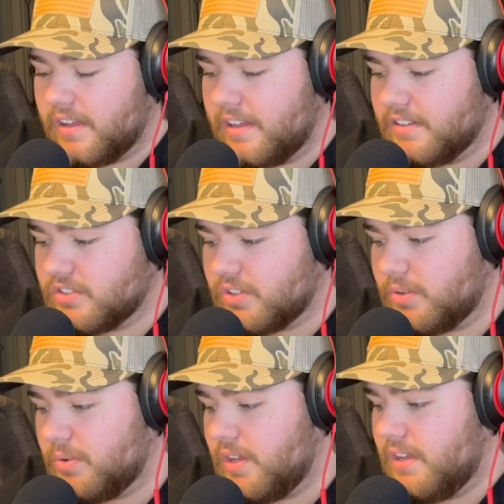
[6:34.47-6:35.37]
And
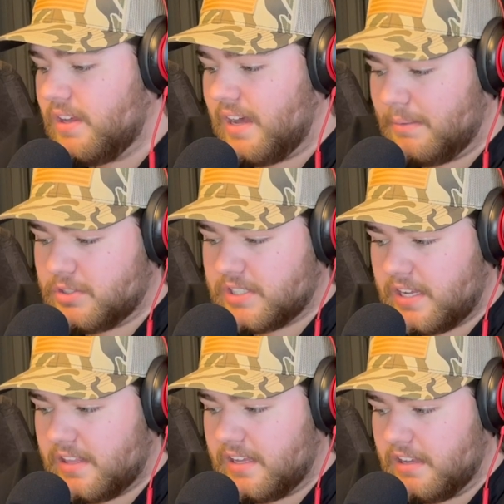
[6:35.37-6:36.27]
so I would
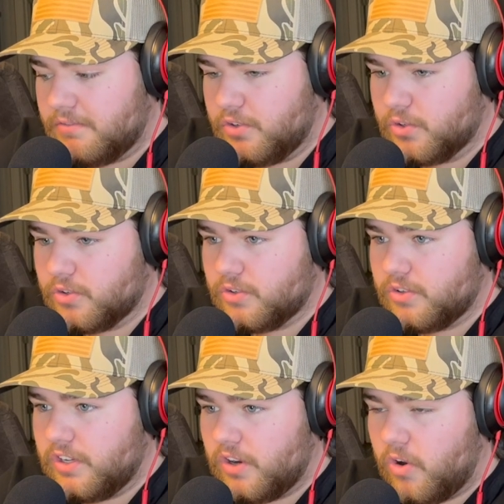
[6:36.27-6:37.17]
say that if you're
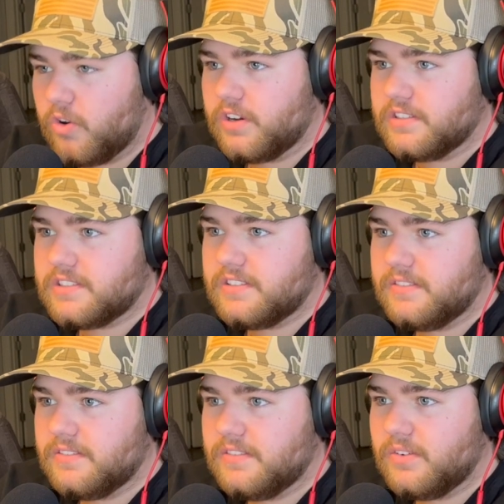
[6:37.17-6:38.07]
an artist
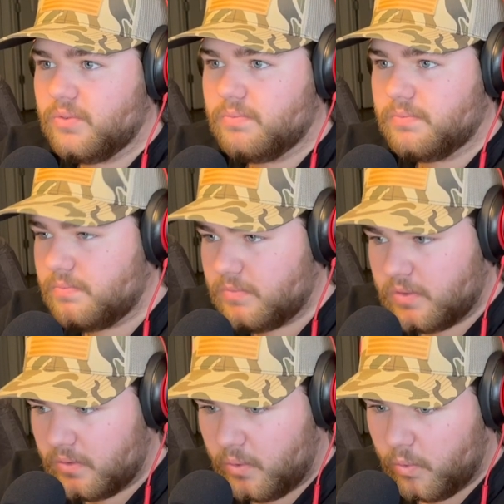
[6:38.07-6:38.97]

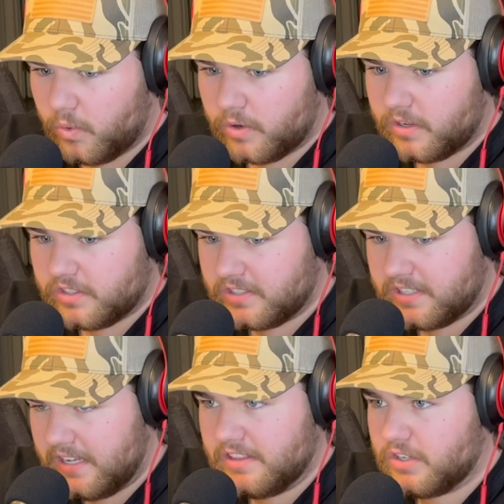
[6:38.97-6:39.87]
or just
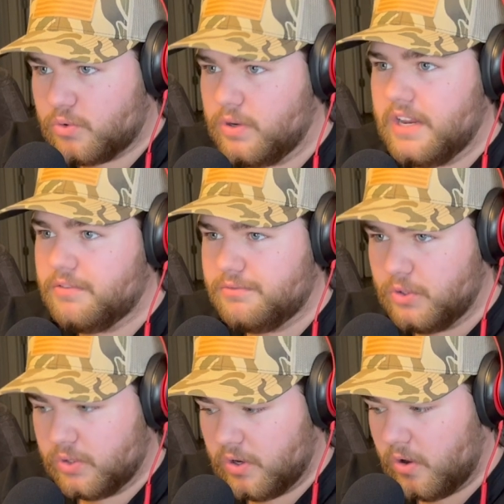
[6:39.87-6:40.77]
in the creative
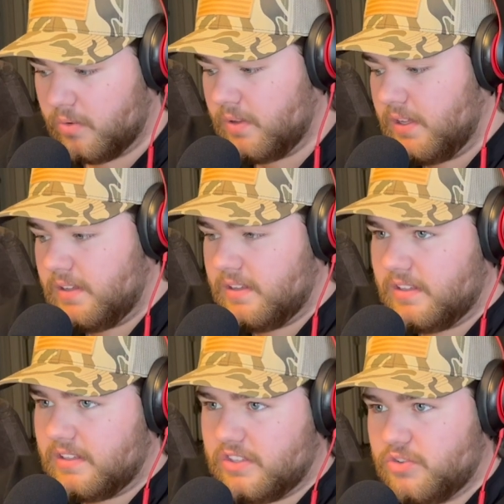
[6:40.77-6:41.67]
field at all,
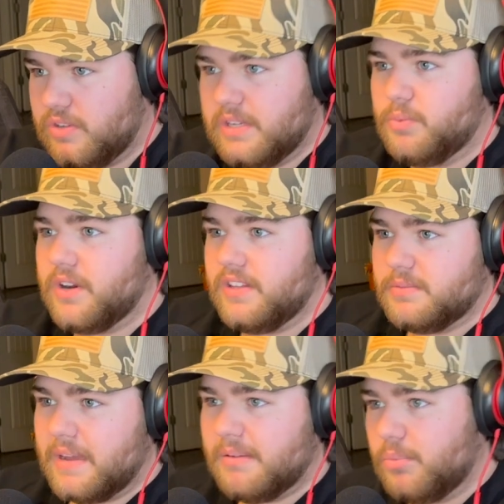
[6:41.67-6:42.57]
you need one of these
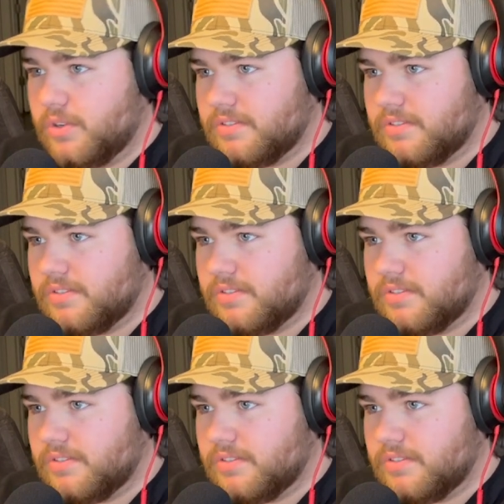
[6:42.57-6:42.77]
bad boys.